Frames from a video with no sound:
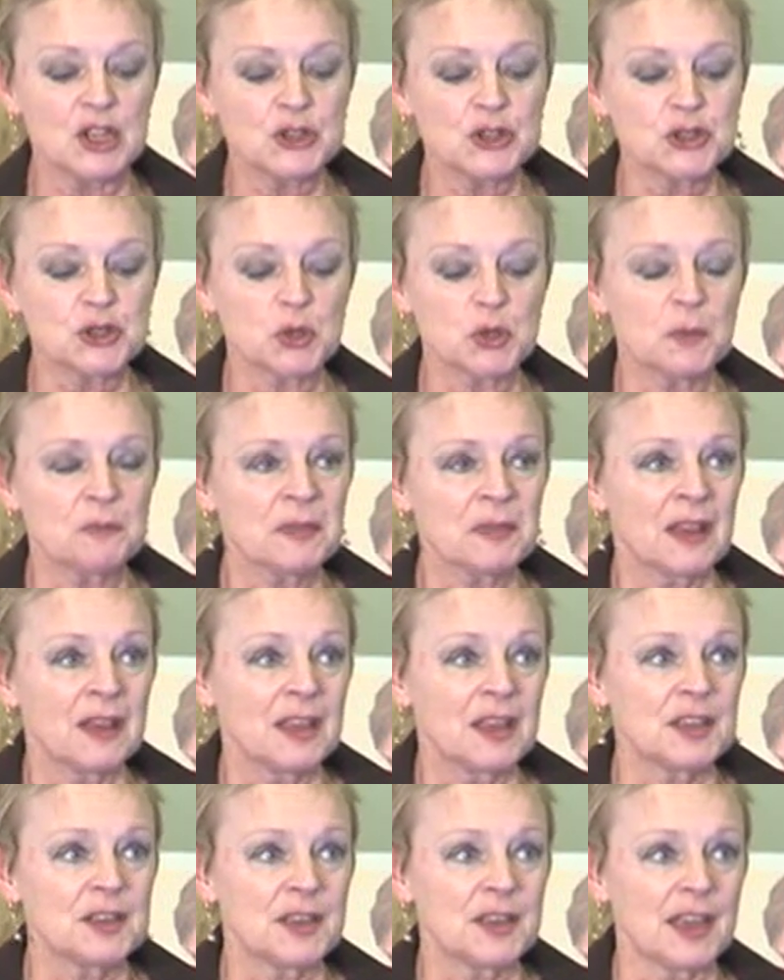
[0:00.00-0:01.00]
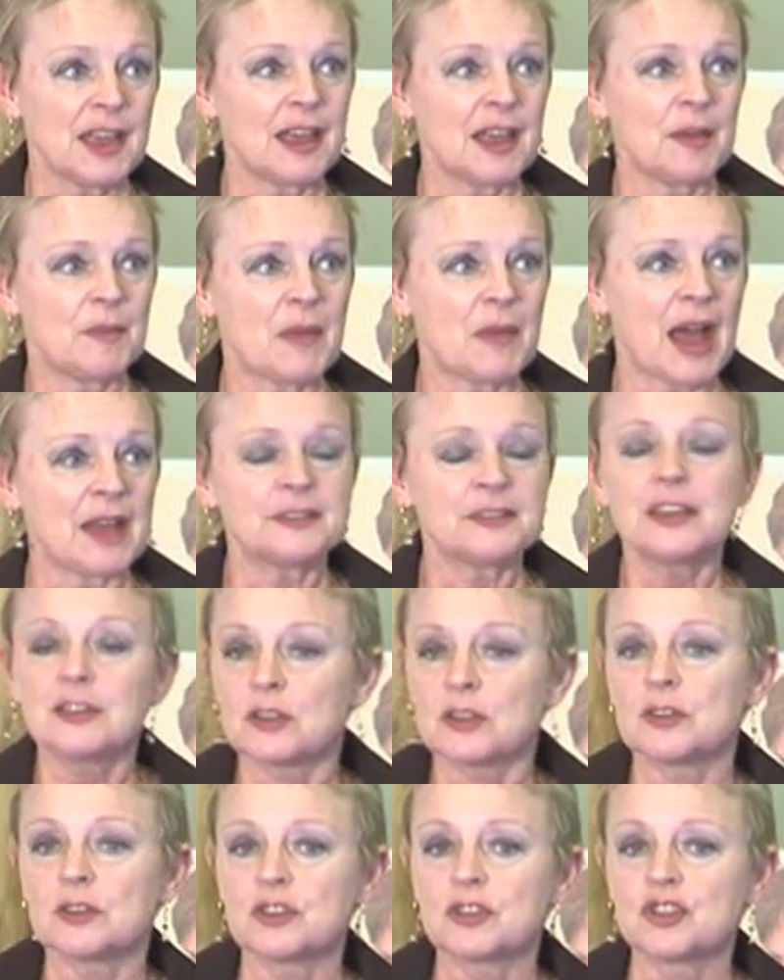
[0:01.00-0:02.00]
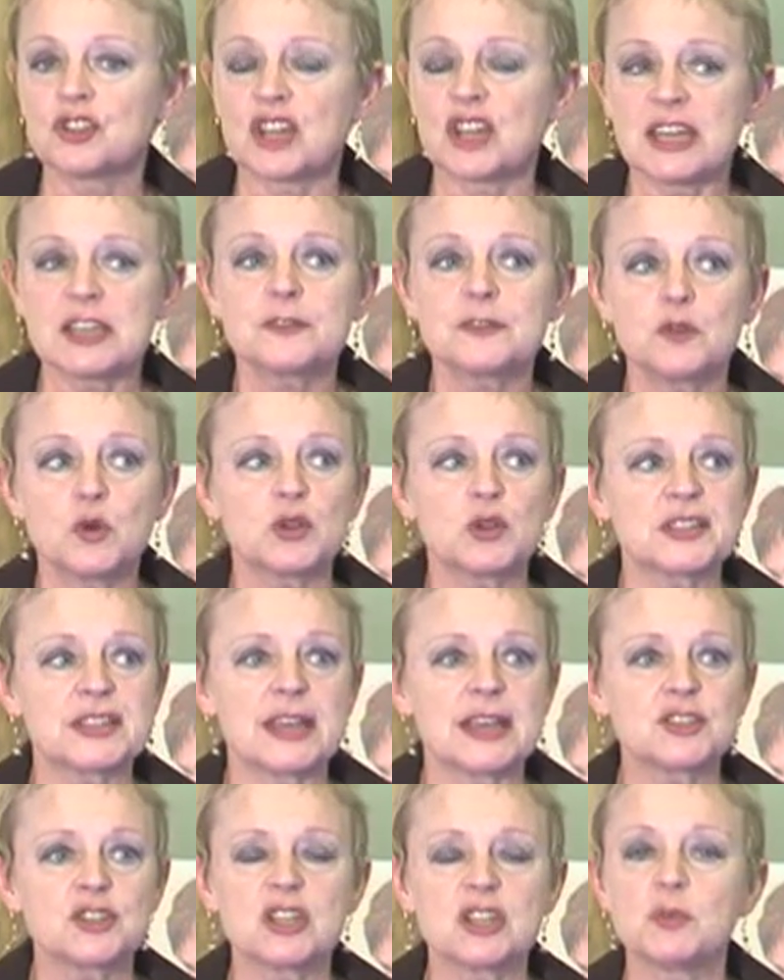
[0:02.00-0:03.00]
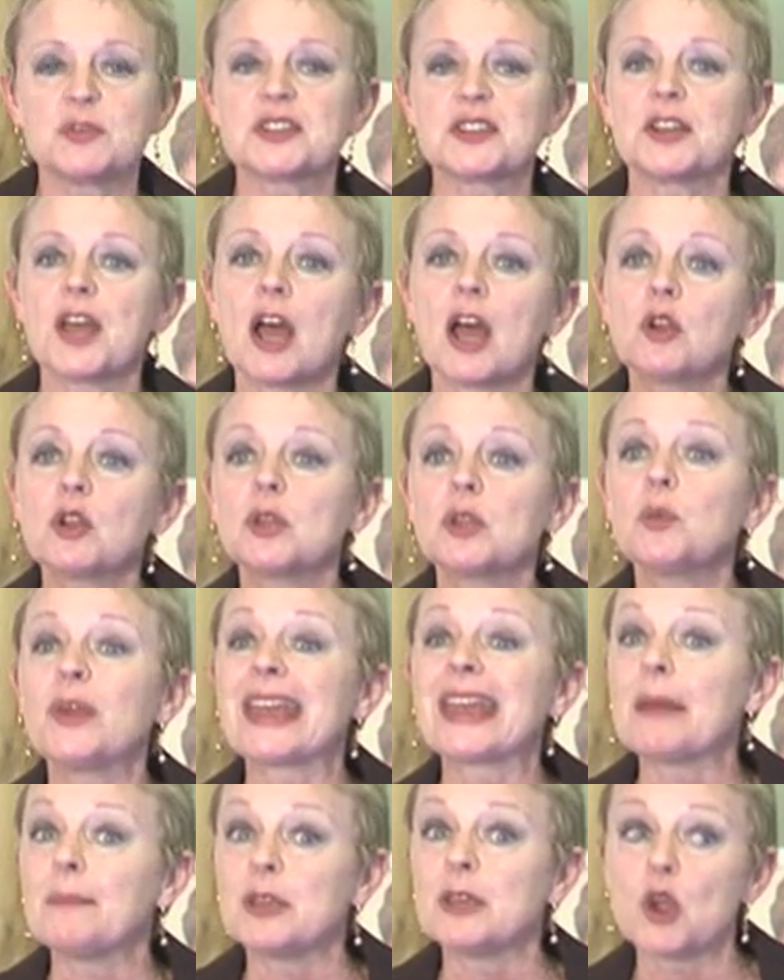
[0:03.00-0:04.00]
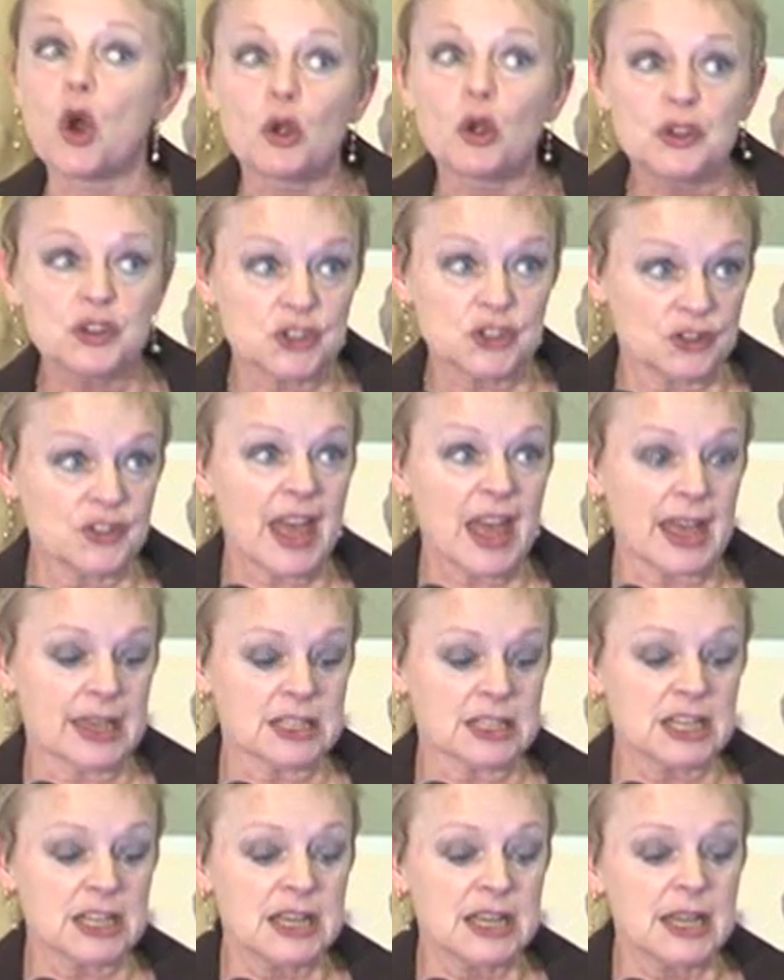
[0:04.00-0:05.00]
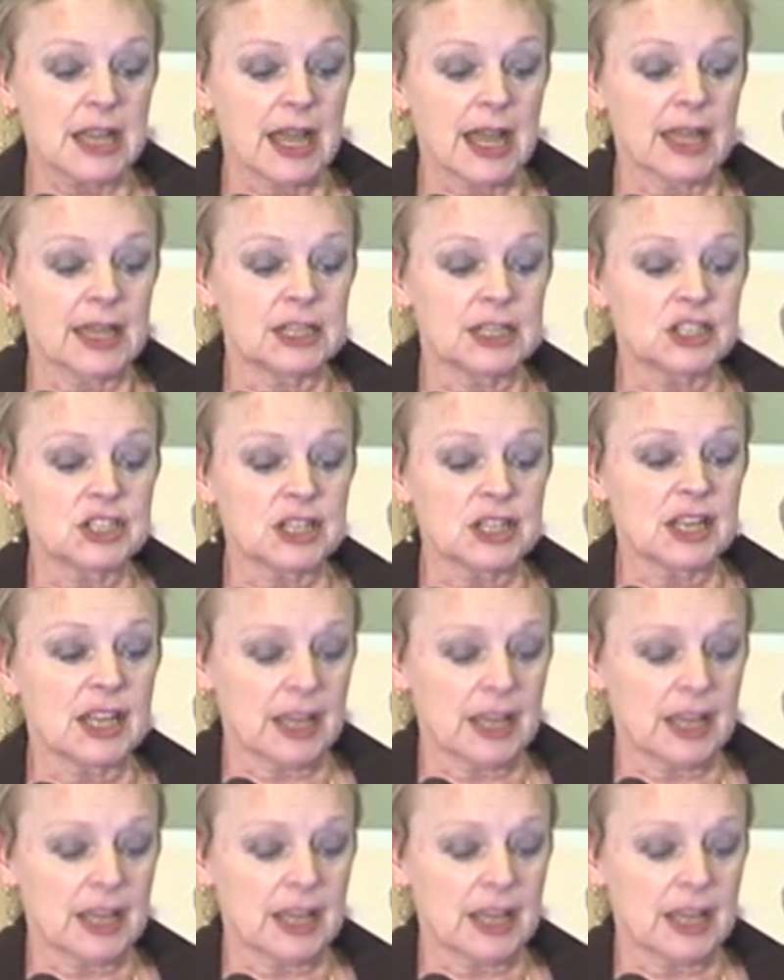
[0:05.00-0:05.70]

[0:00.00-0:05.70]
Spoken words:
So I think that Jay's focus yesterday was on how can we get beyond that, and